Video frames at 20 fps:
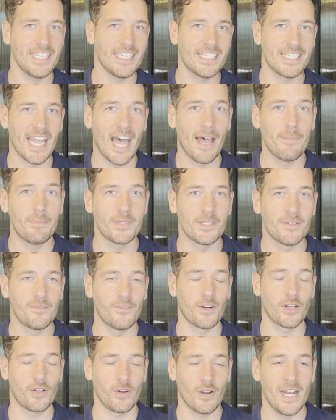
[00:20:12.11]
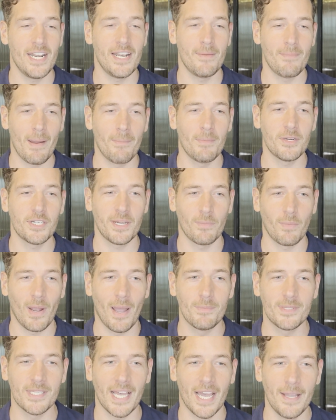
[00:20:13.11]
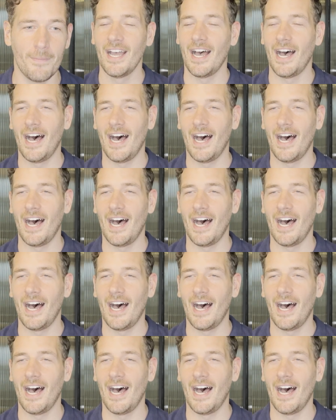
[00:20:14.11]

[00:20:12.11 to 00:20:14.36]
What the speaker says: steps for creating a membership website.